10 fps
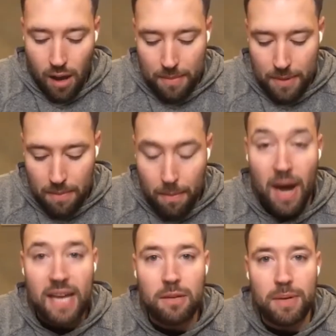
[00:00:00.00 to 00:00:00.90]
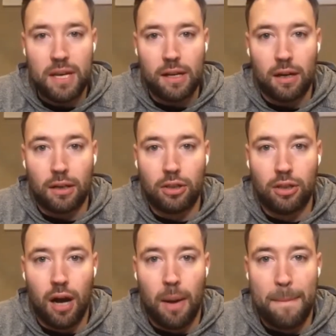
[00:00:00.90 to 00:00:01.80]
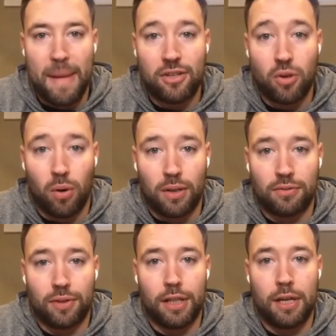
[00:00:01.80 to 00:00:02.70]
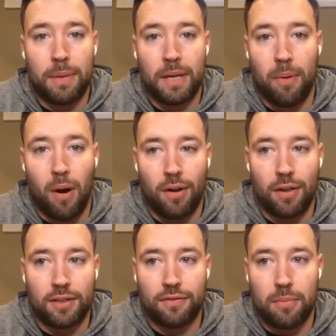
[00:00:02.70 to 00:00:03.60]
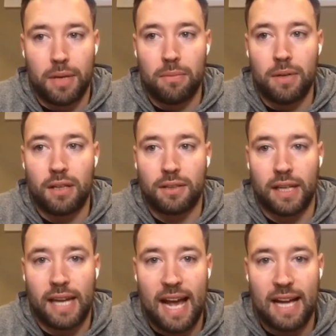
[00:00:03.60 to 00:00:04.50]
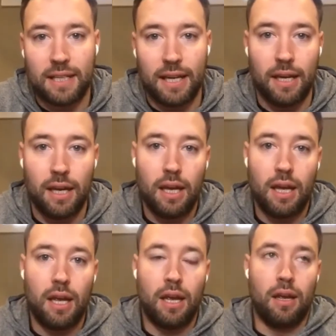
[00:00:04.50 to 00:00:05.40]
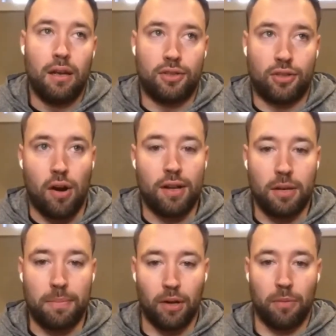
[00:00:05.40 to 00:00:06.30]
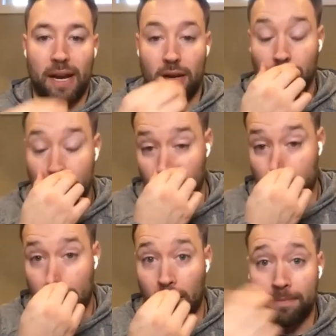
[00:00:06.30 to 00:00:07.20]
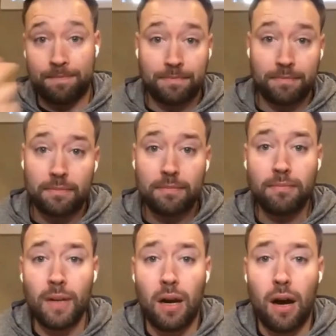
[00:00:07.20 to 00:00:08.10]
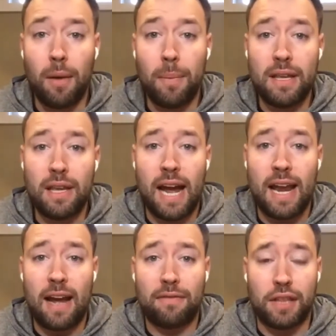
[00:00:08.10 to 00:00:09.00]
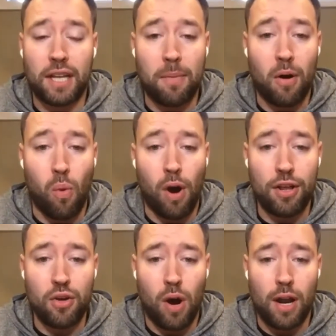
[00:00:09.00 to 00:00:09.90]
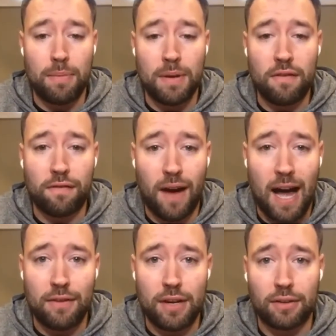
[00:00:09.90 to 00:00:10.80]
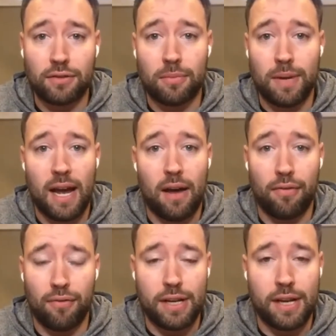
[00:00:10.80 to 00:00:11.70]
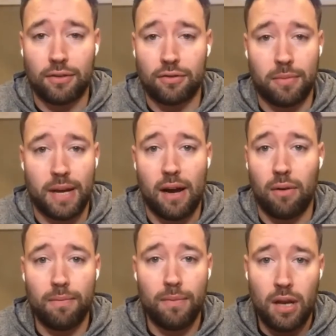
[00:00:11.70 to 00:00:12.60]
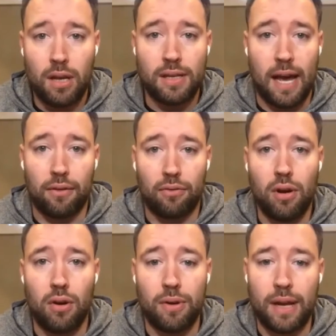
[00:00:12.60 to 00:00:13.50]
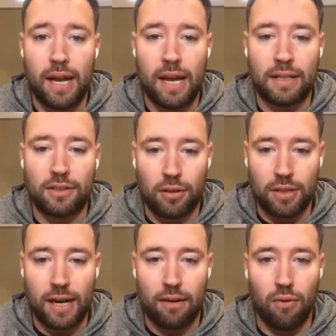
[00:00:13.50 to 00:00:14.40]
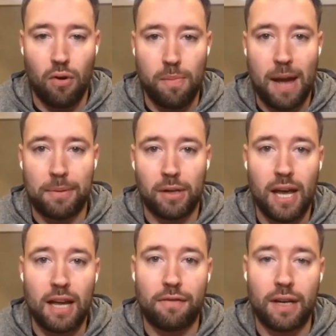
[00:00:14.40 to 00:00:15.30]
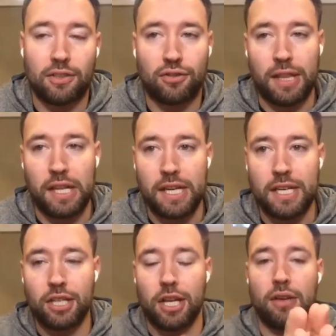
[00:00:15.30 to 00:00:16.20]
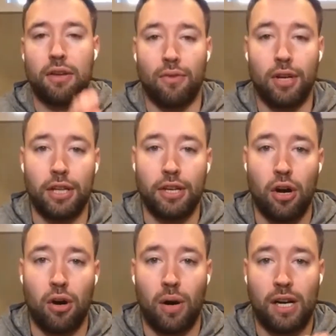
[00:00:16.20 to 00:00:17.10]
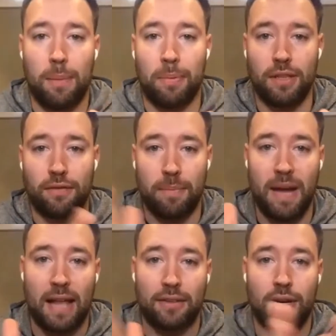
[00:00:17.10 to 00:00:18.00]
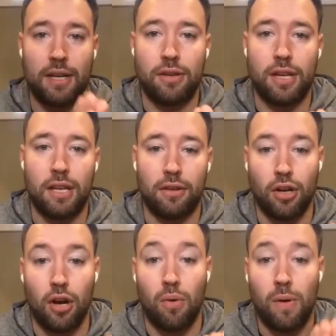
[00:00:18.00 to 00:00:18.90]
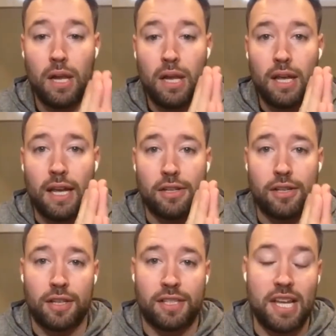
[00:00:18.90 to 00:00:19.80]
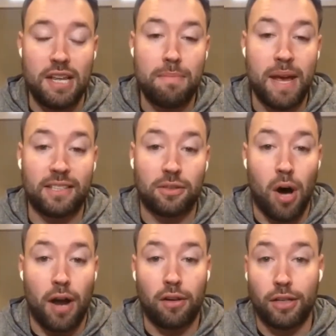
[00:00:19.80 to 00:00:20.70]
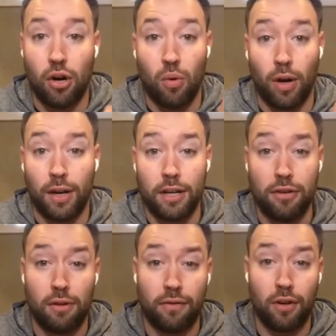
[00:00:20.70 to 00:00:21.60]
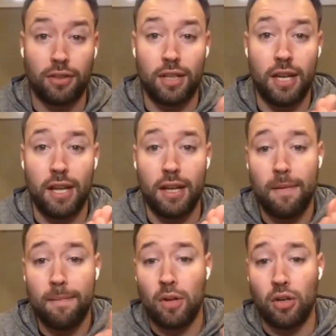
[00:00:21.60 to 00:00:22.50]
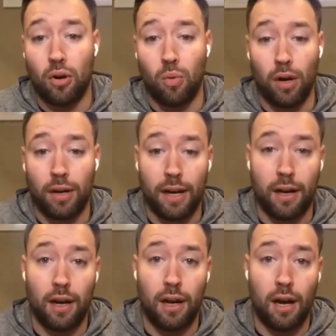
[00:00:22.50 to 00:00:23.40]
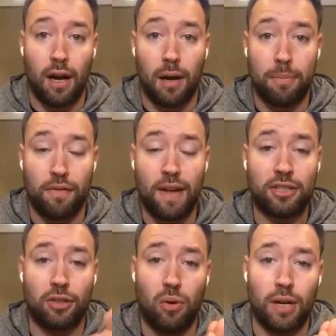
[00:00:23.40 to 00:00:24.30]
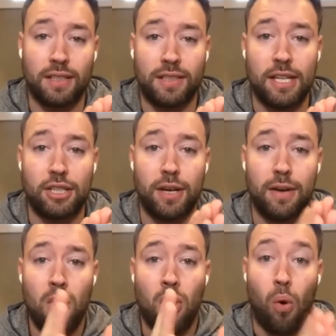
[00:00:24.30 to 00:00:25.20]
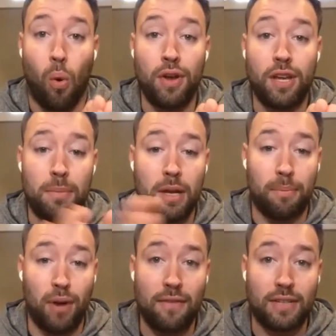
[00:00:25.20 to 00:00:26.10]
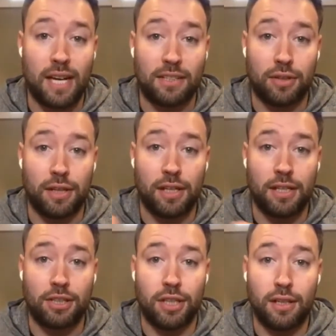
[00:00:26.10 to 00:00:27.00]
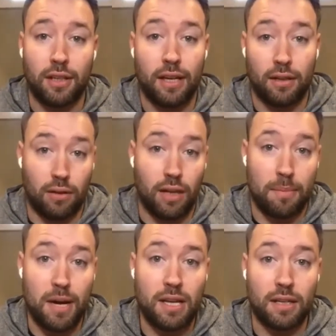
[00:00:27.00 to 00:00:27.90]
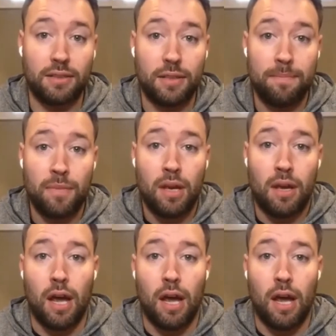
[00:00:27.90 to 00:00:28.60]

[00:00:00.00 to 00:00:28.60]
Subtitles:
I mean, Mike being a mentor is really a big part of this for me because like as I started to build my career there, you kind of have to think about where do you want to be 5 years from now, 3 years from now down the road, and start to kind of roadmap your life. And in strength and conditioning, you can really go a couple different paths, right? You can either go into the team-based model and go work at a university, go work at a professional organization, or you can be in privatized strength and conditioning, like Mike is, and